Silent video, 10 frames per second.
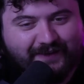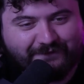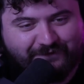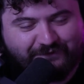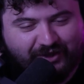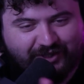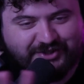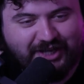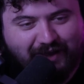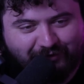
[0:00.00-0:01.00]

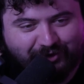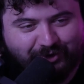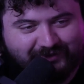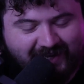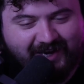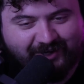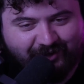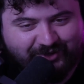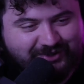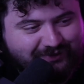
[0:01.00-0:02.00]
philosophical take
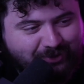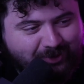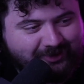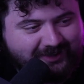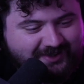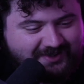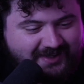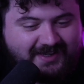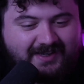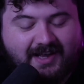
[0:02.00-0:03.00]
on the Civil War is.
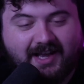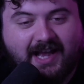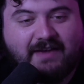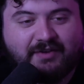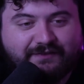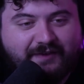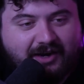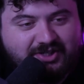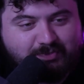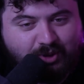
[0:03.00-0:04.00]
Having
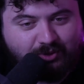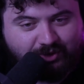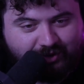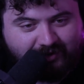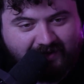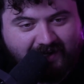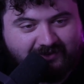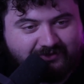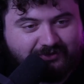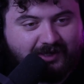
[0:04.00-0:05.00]
Ferris Bueller
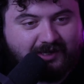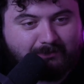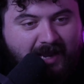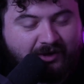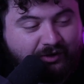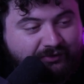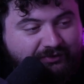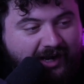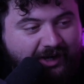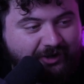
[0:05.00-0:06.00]
and fucking Man on
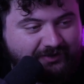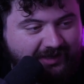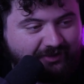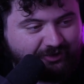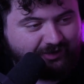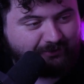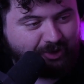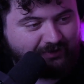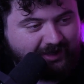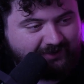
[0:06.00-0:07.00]
Fire together in a
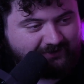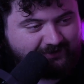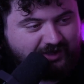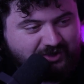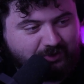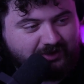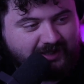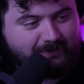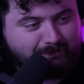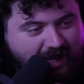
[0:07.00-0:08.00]
movie doesn't
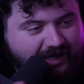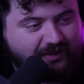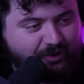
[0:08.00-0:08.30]
really embody the